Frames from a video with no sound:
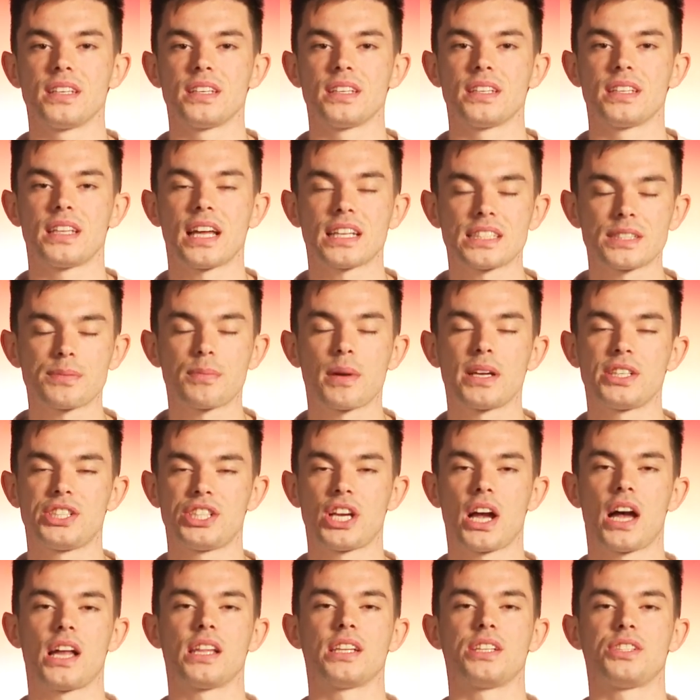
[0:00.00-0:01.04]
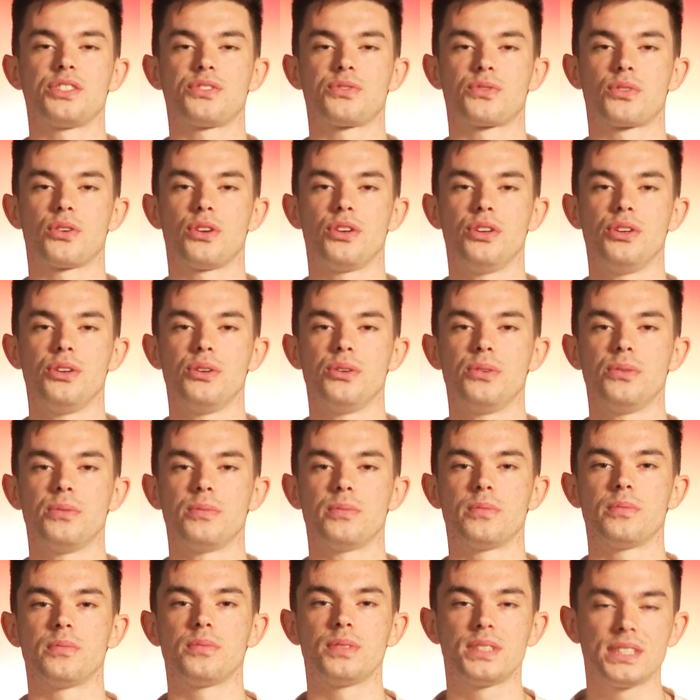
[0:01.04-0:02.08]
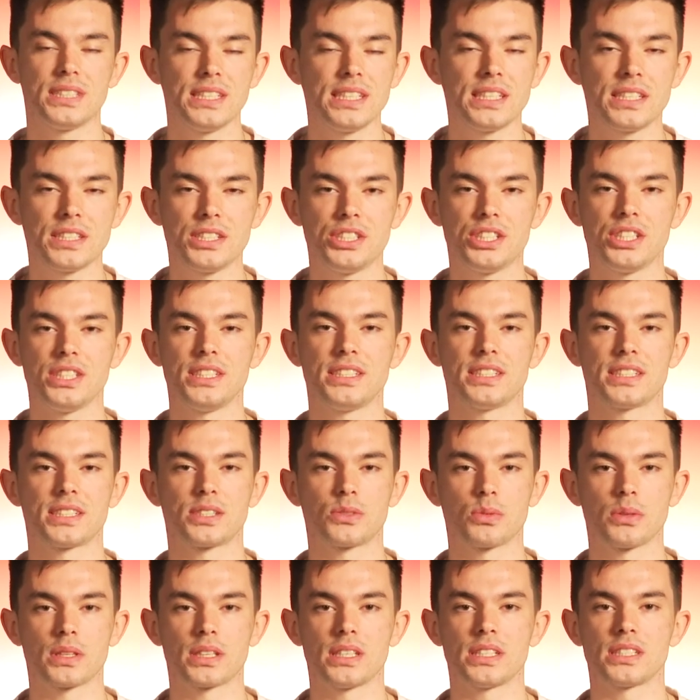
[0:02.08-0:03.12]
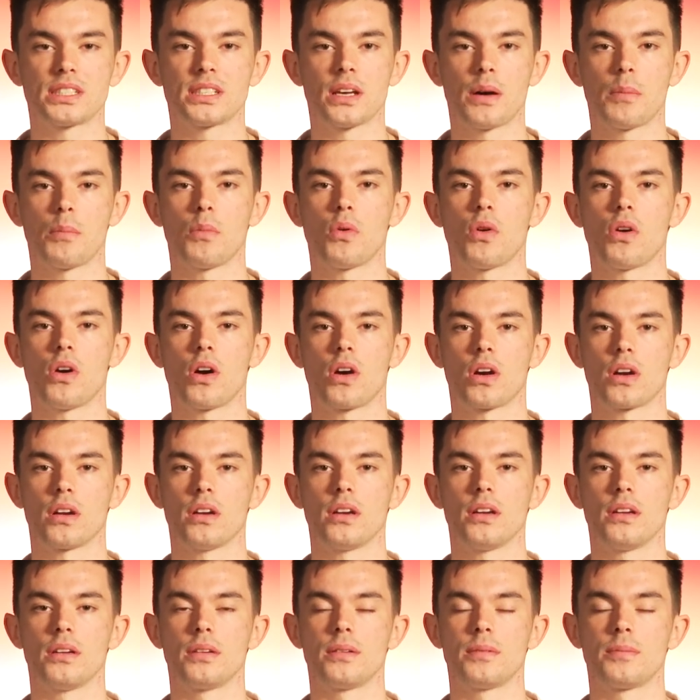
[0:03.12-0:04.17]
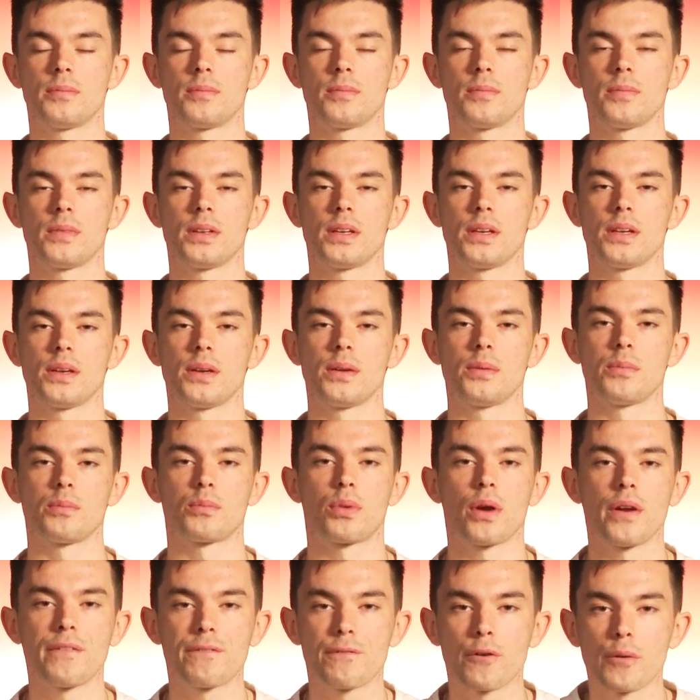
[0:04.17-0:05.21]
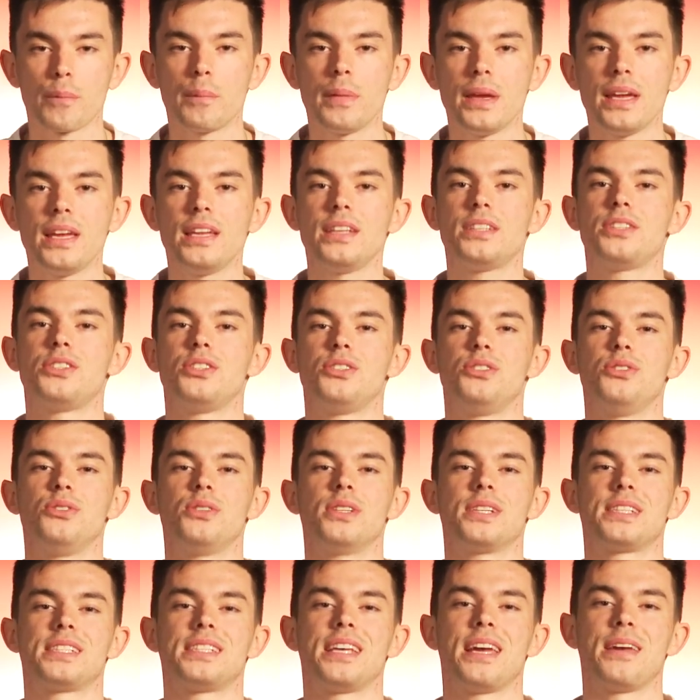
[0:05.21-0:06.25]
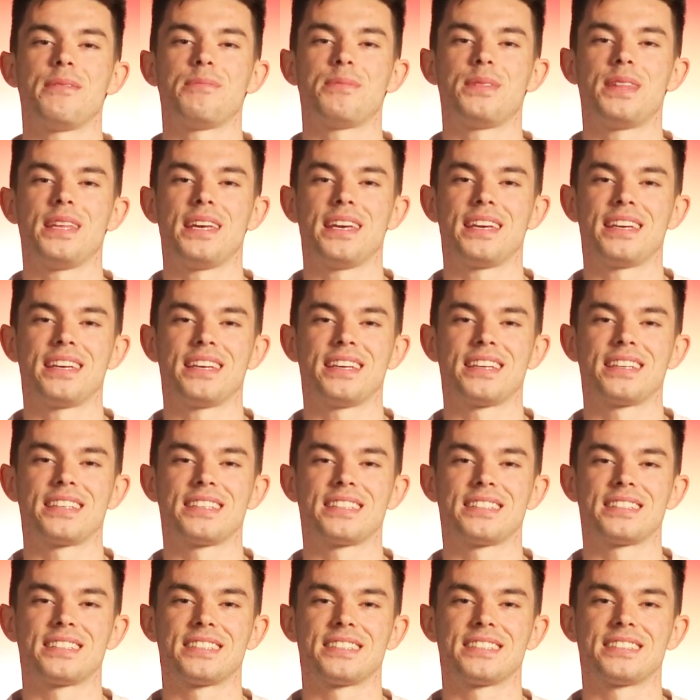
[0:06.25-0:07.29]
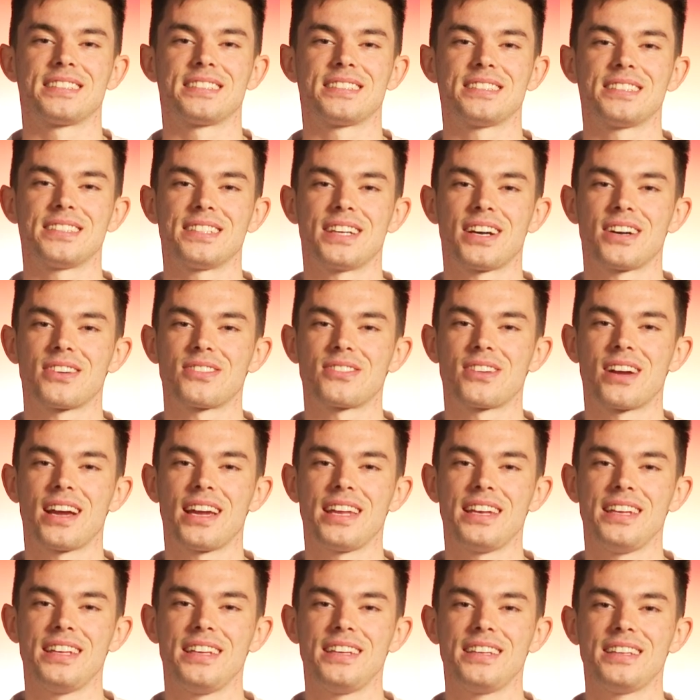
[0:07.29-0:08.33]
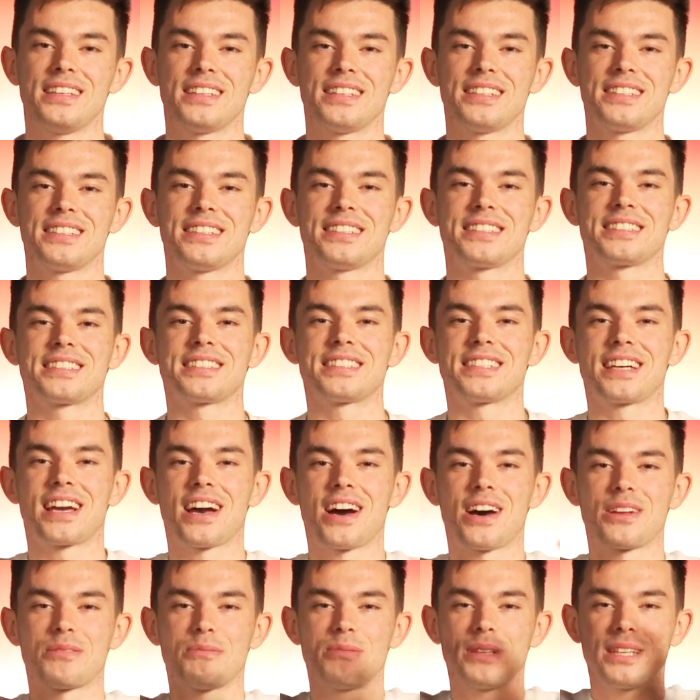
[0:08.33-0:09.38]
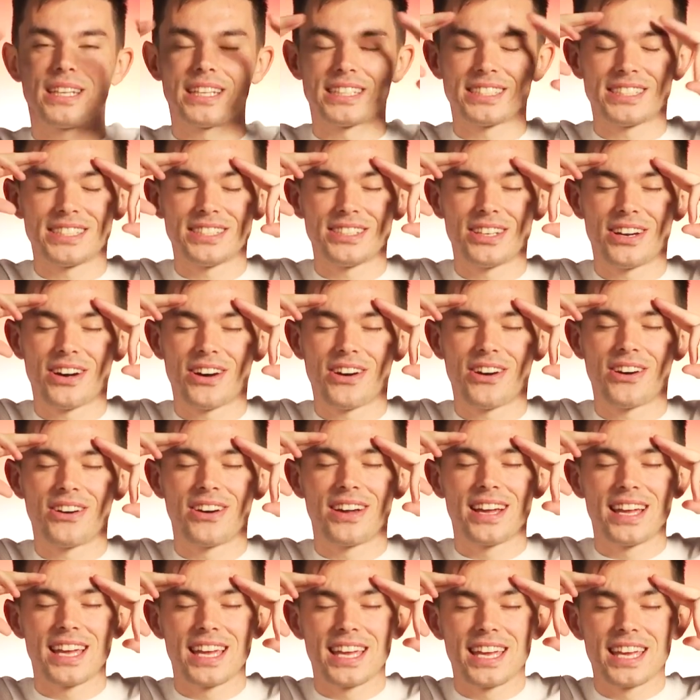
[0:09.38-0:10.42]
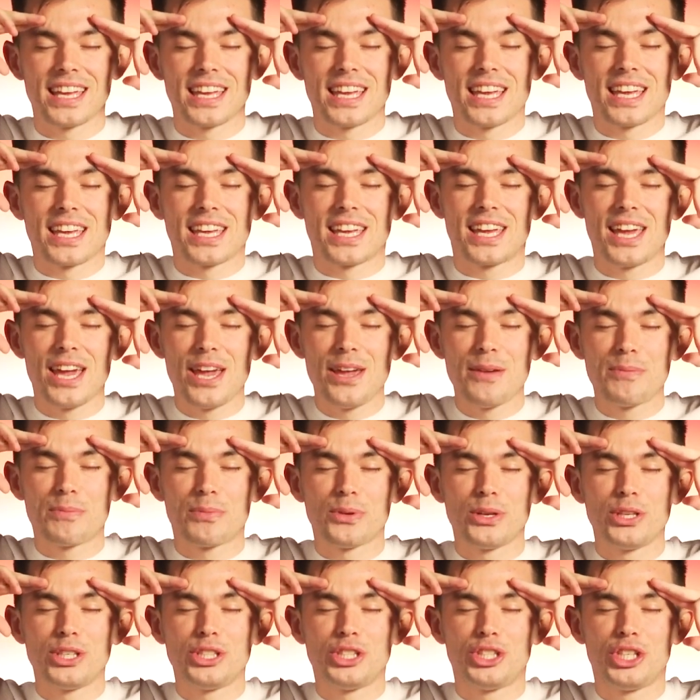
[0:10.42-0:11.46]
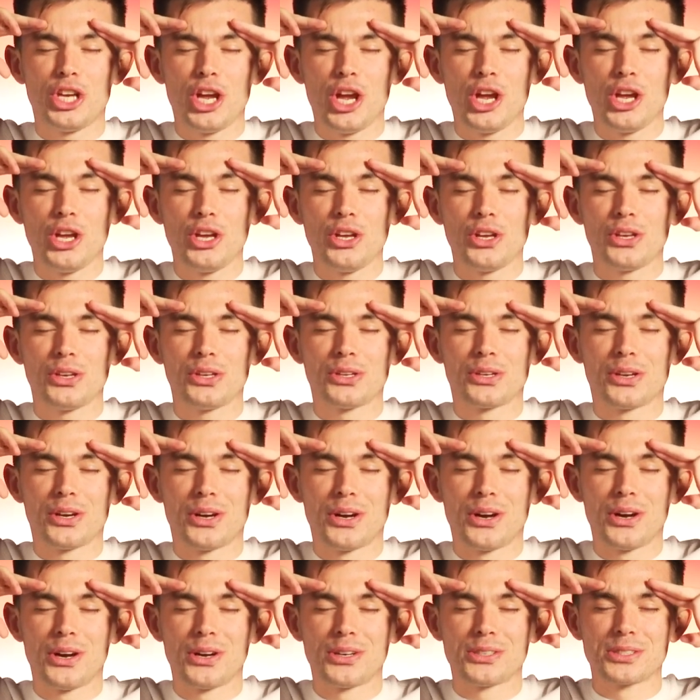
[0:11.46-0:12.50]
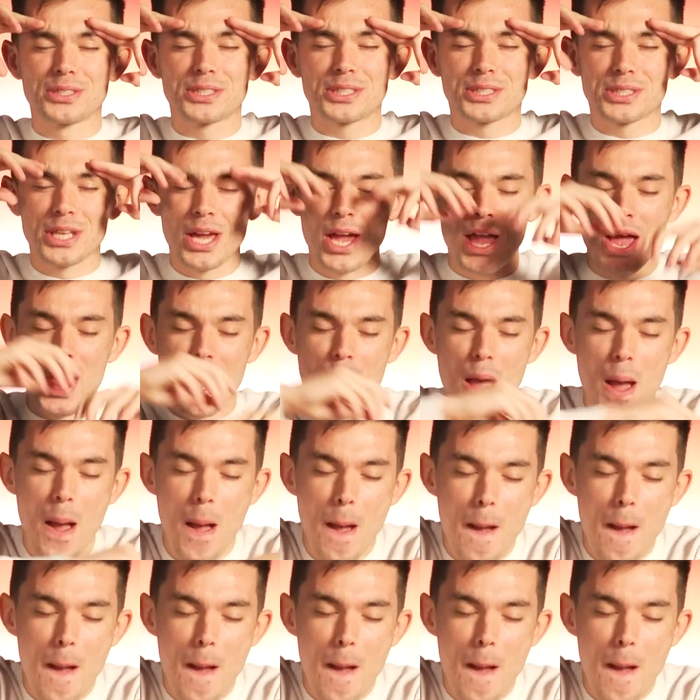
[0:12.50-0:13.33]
That's my challenge for you. Seek Jesus with this humble heart. Pray for me to do the same thing. Alrighty? God bless y'all. Keep it G. You know what I'm saying?